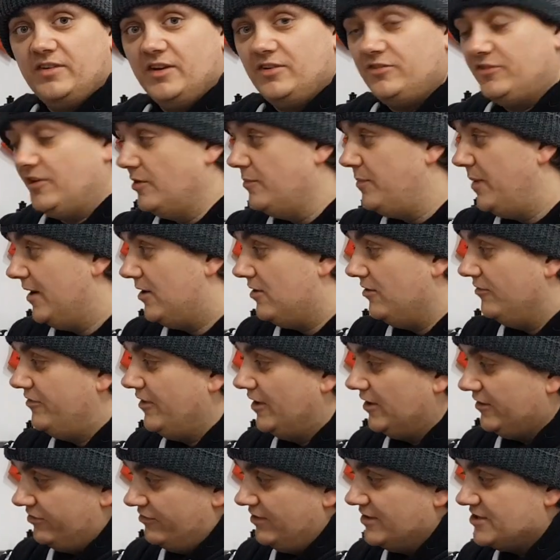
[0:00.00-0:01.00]
So the pickup
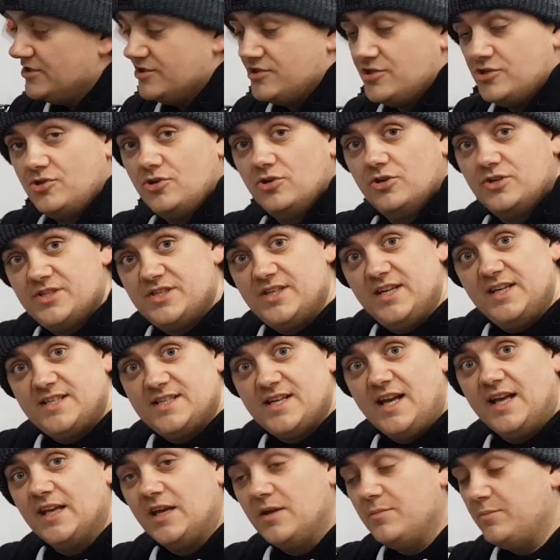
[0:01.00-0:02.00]
filter isn't as good as the
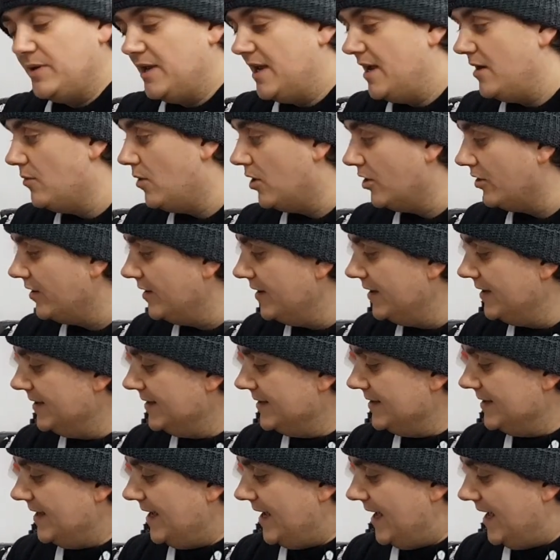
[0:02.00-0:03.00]
Italian PA one.
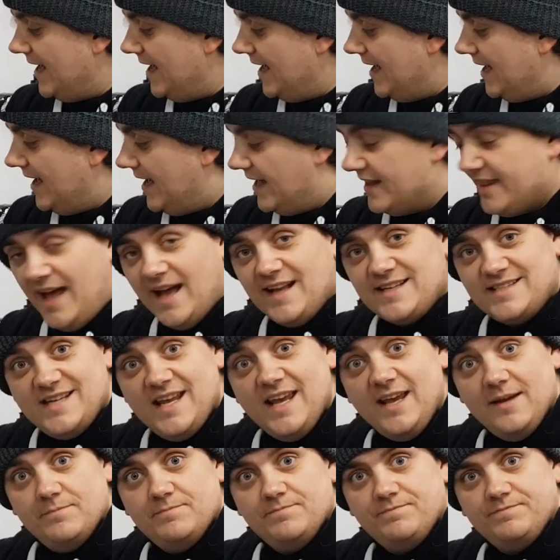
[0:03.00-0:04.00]
And that's
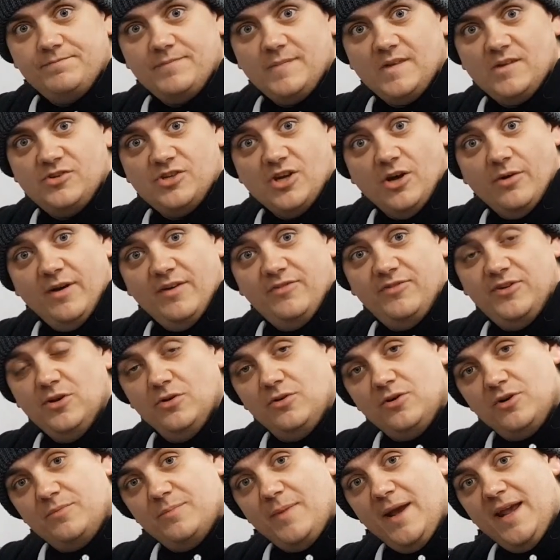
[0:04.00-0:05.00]
it. So if
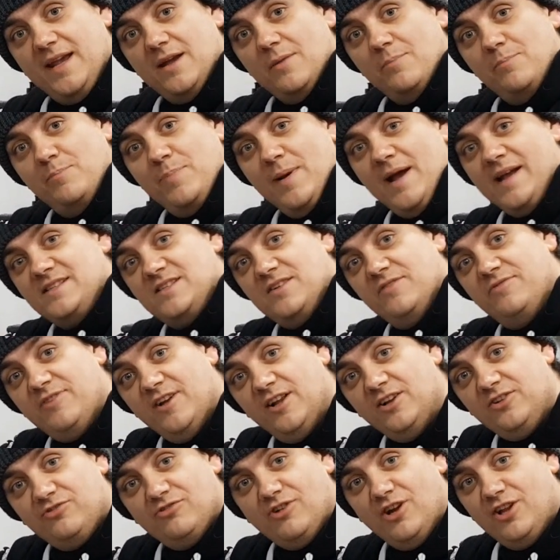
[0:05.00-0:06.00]
you could make a better
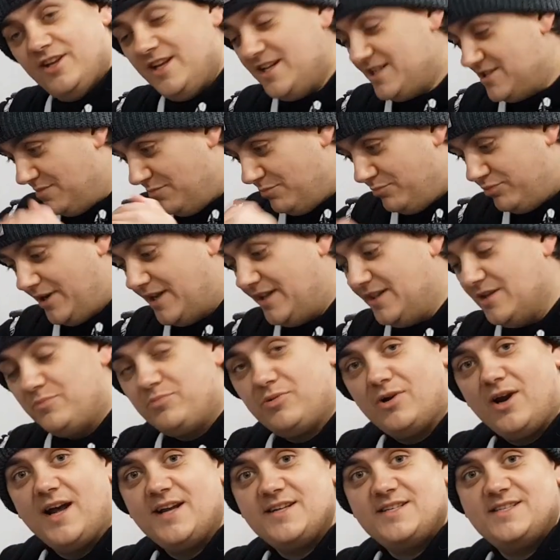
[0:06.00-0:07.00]
filter on this and bring the
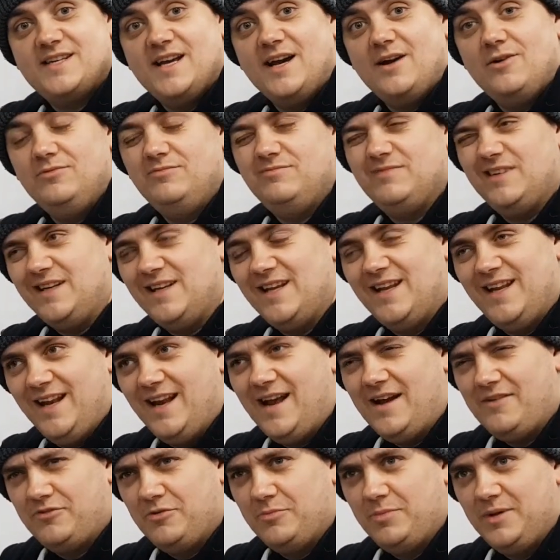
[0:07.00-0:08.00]
price down, and it'd
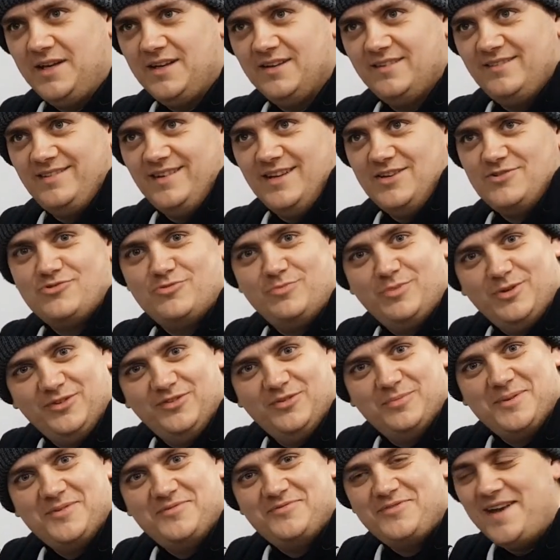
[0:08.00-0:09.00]
have to be considerable
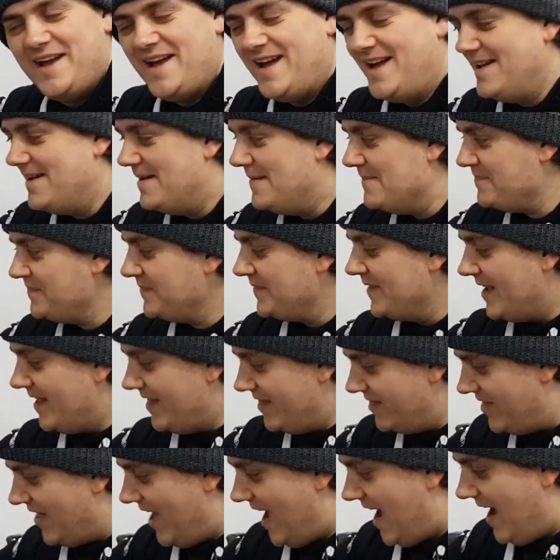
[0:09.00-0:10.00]
to be fair,
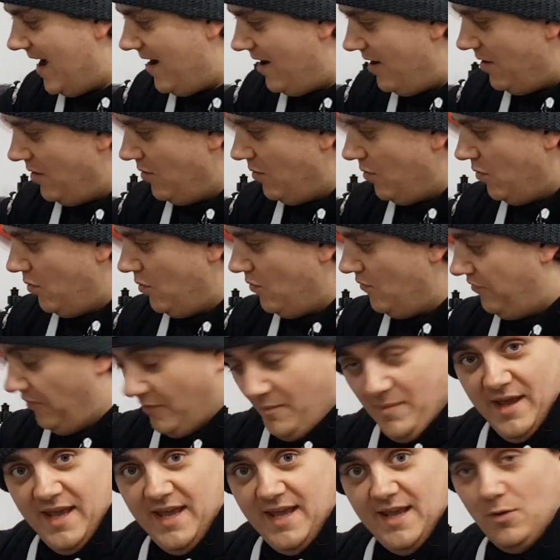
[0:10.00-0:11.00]
that for
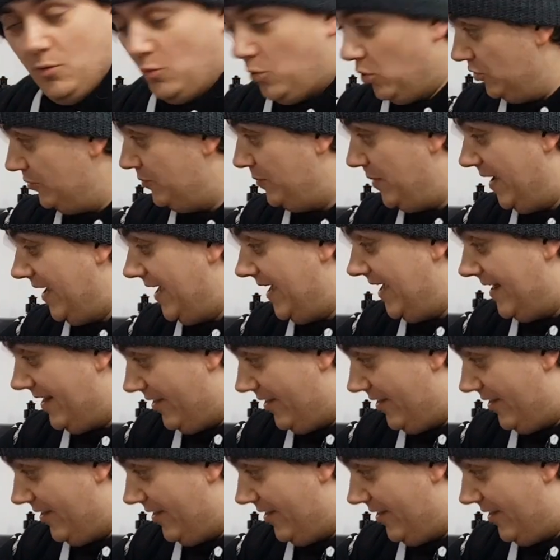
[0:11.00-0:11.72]
me would be